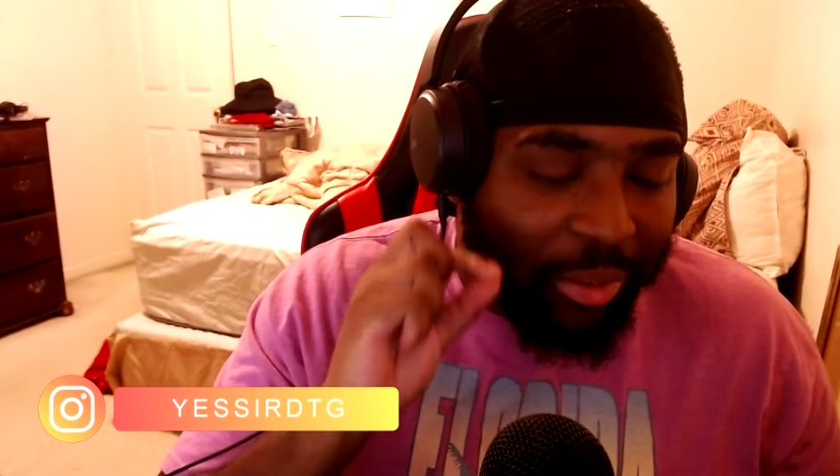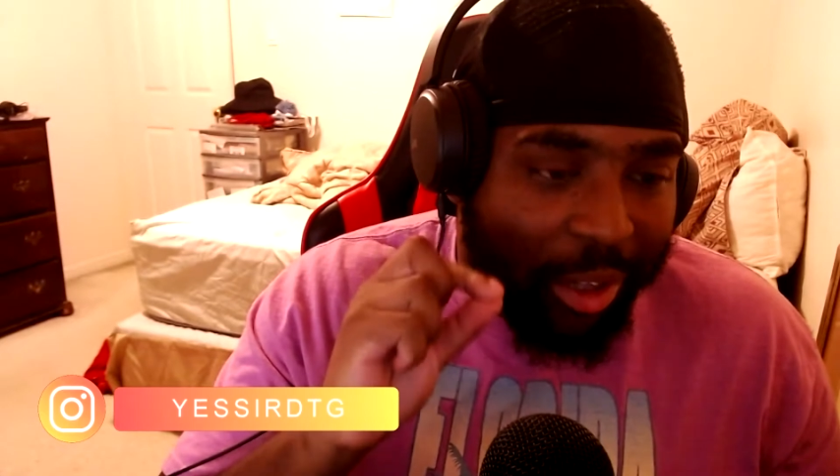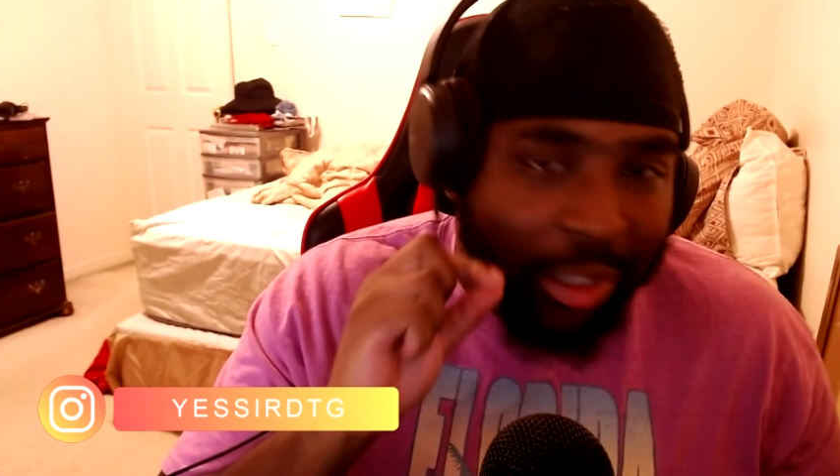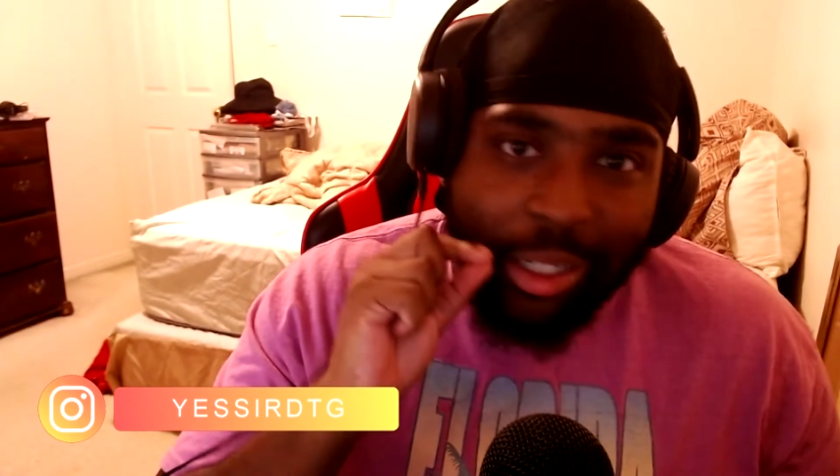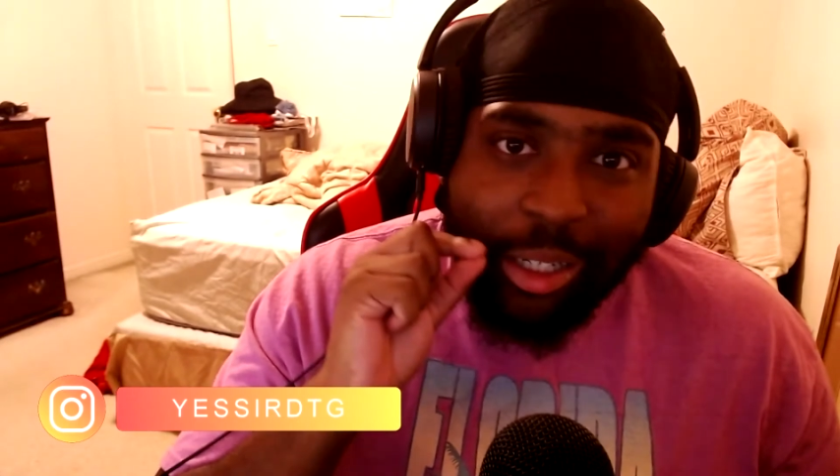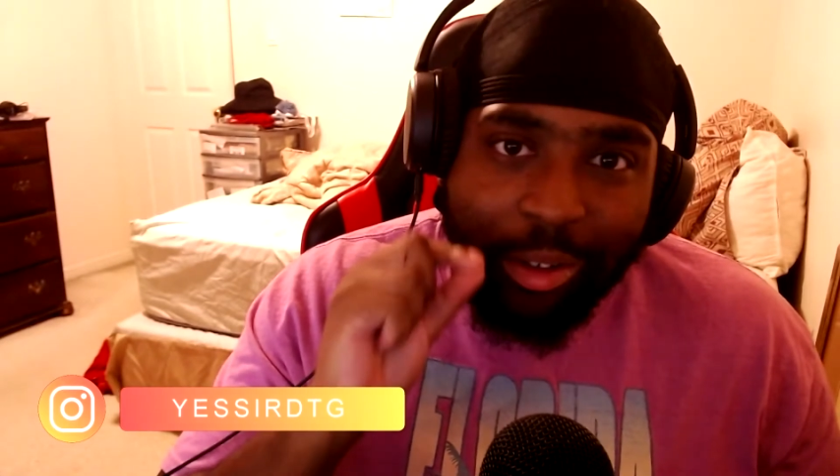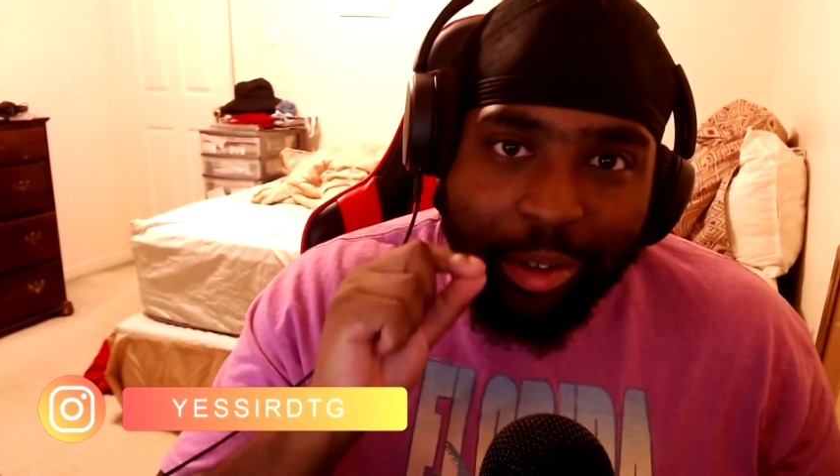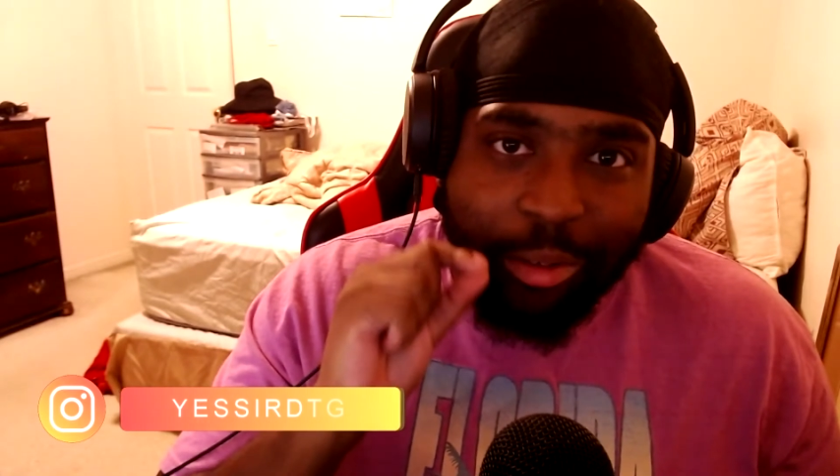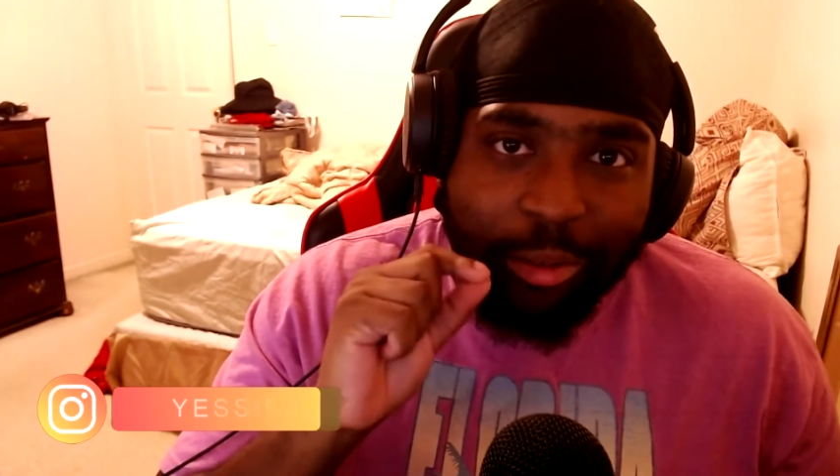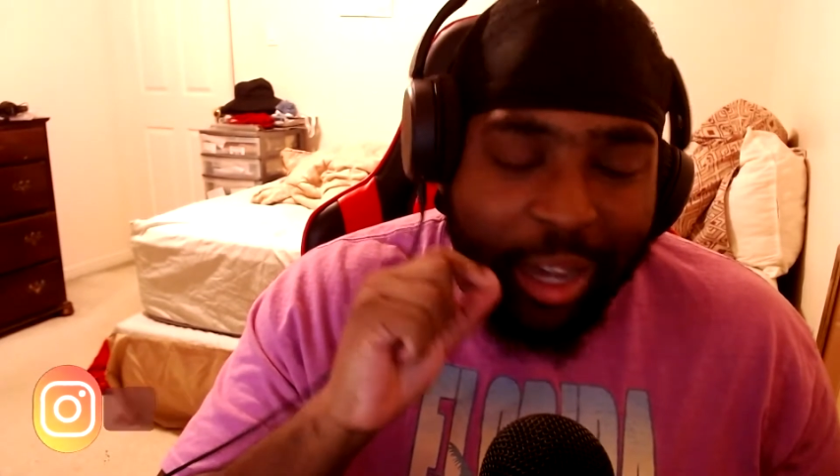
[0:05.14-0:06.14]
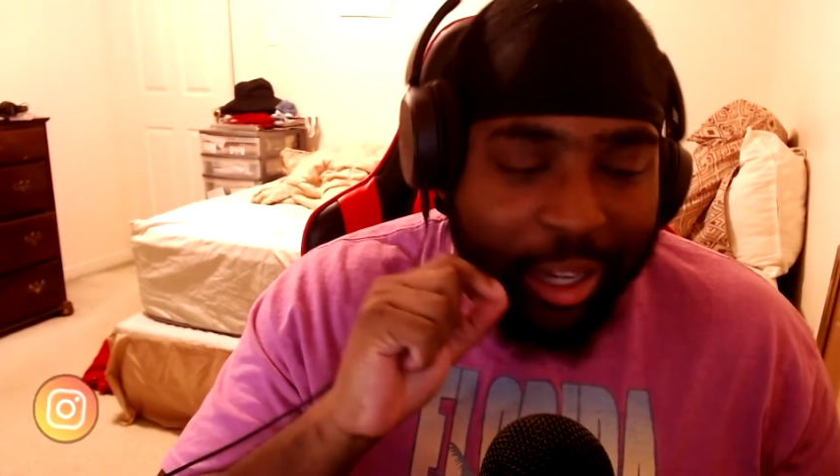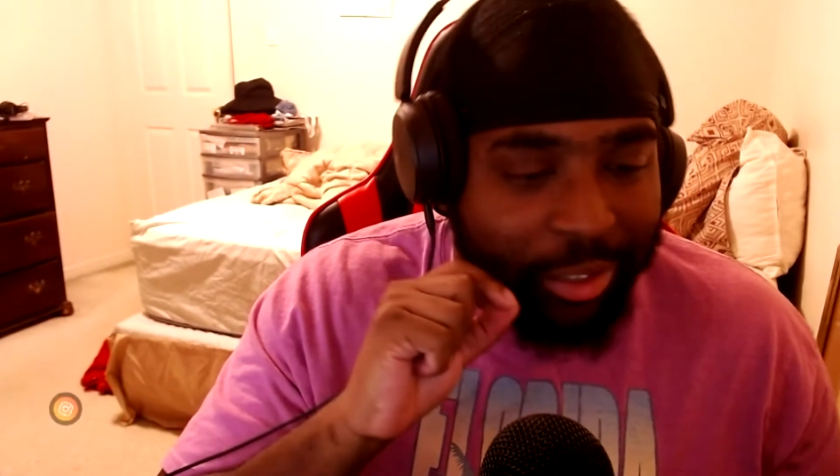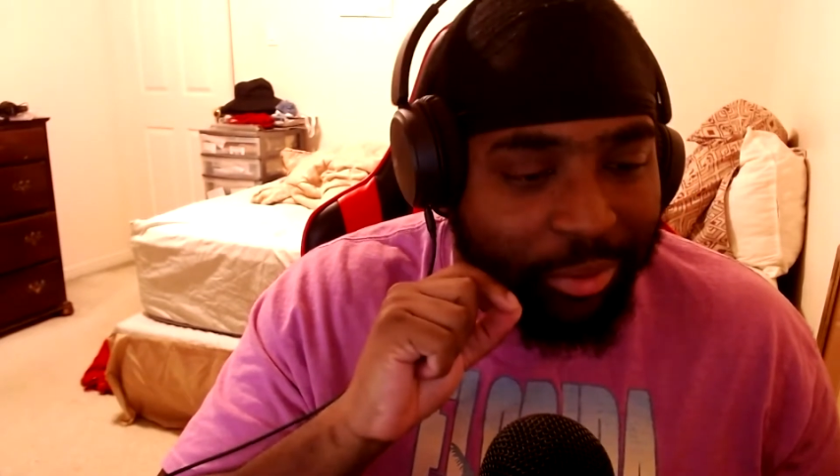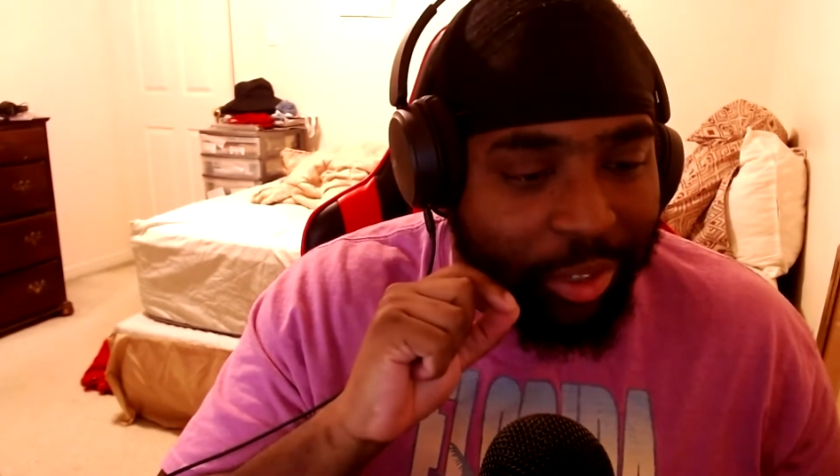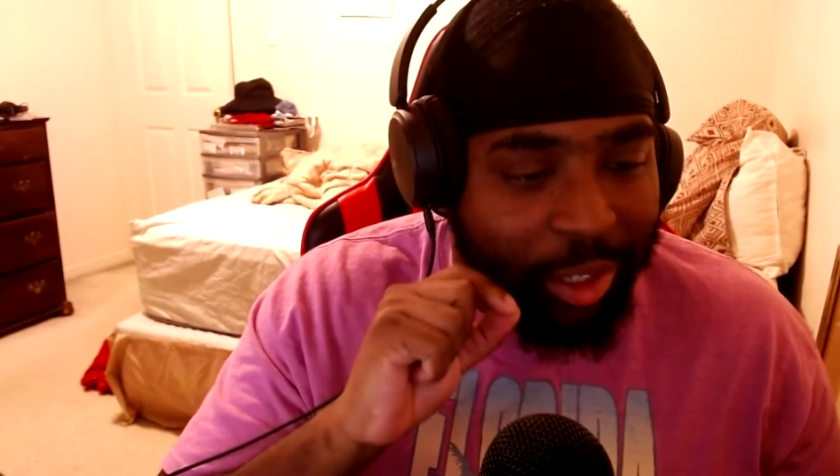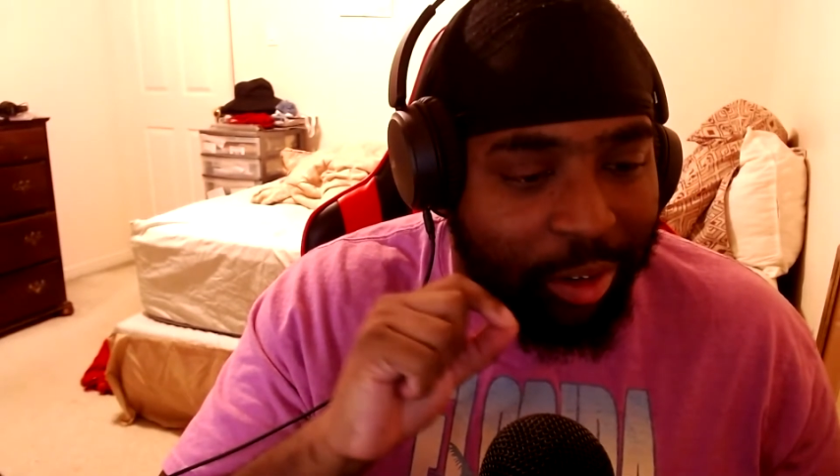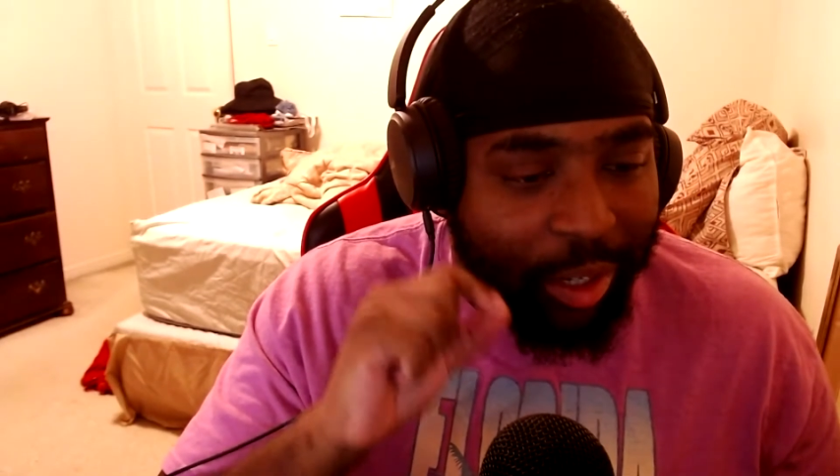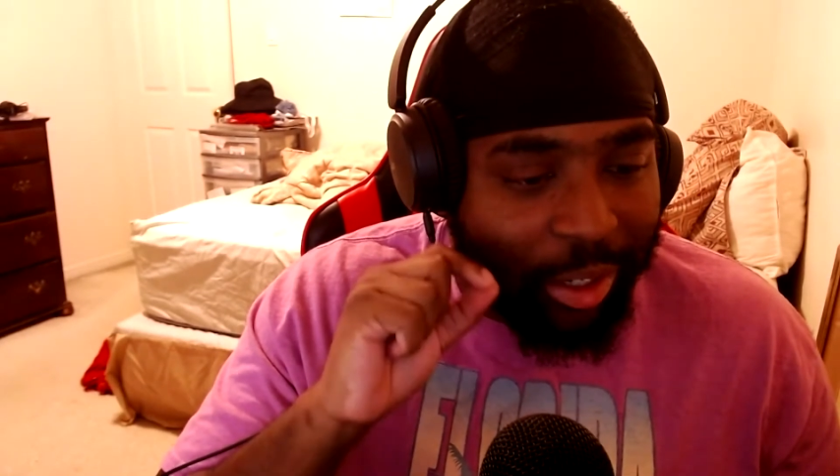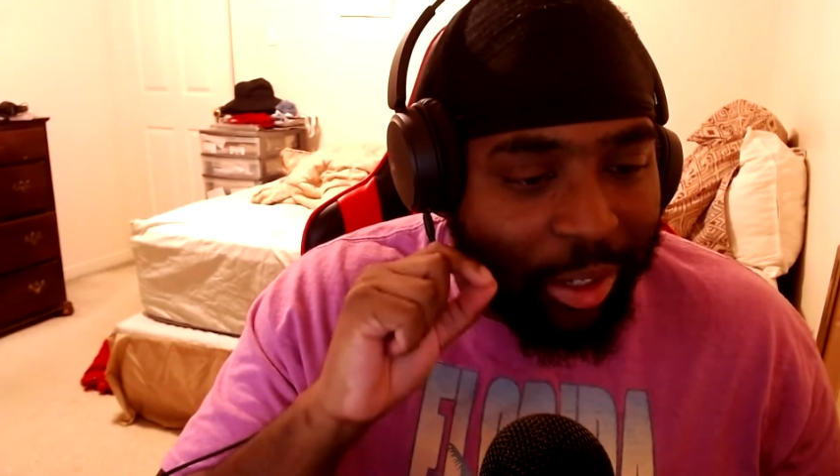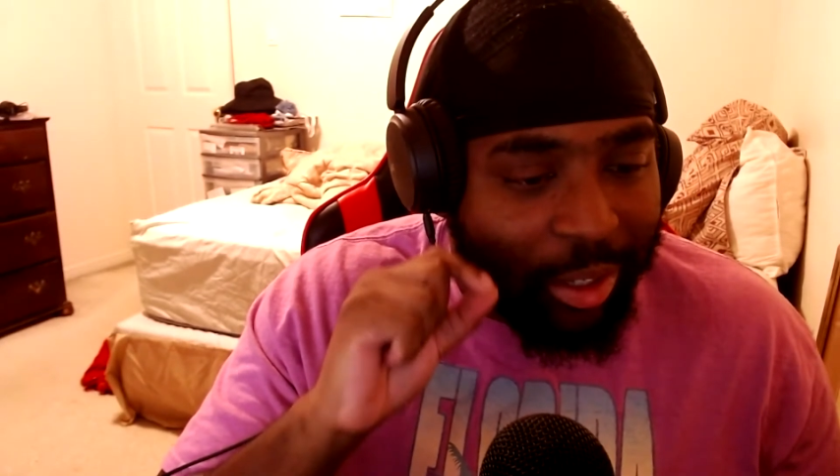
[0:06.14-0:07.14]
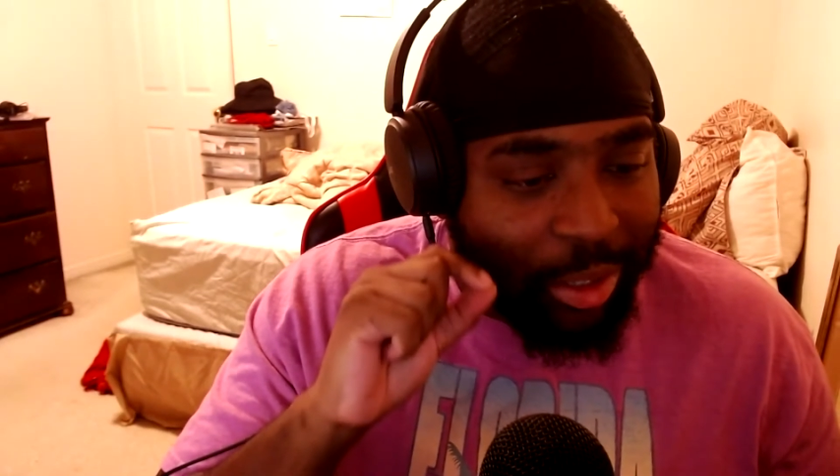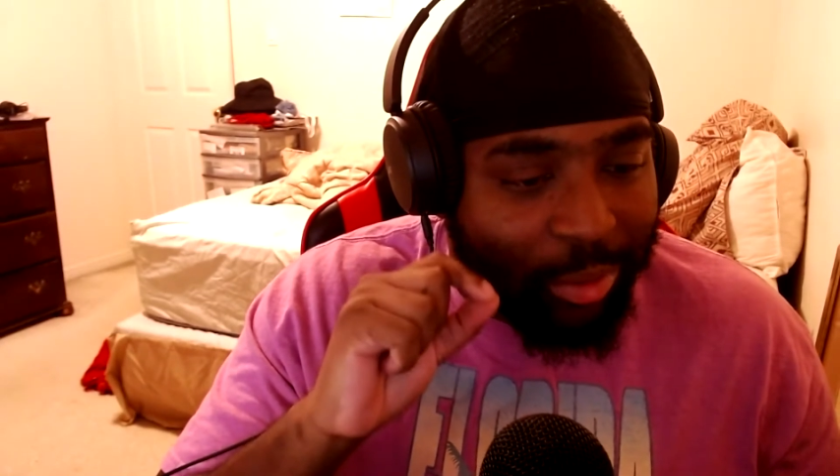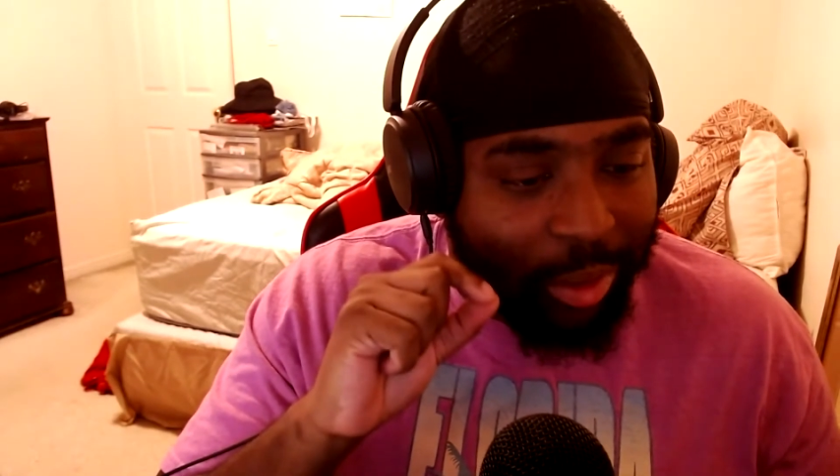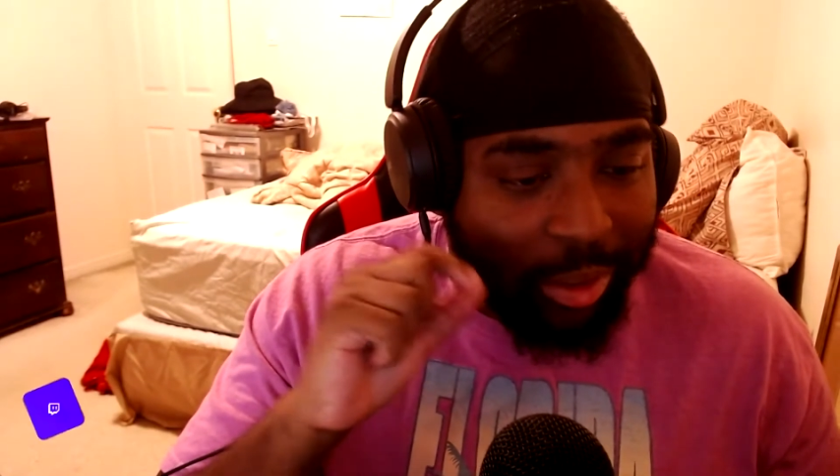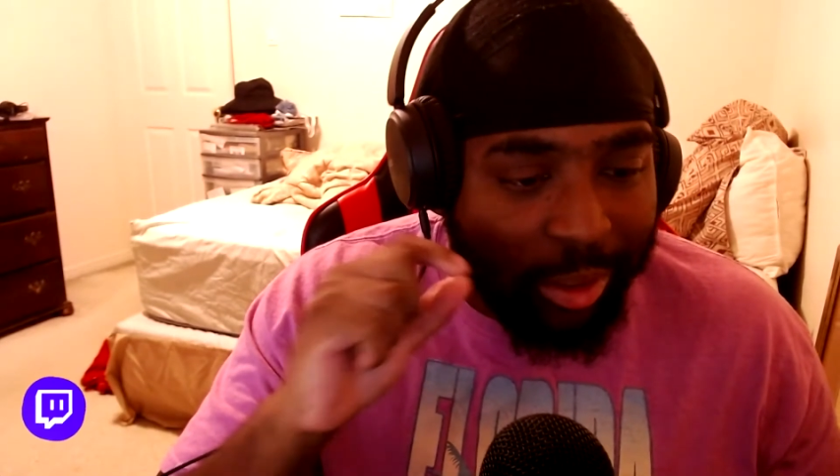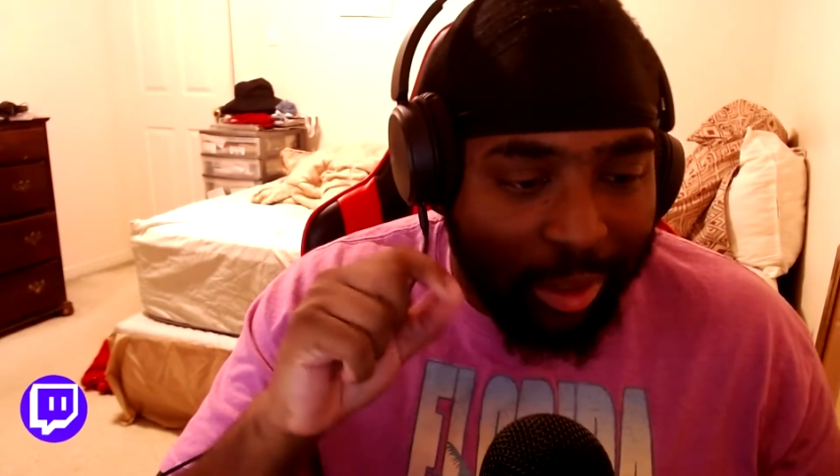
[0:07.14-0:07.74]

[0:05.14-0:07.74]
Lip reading: have got another reaction video, and this one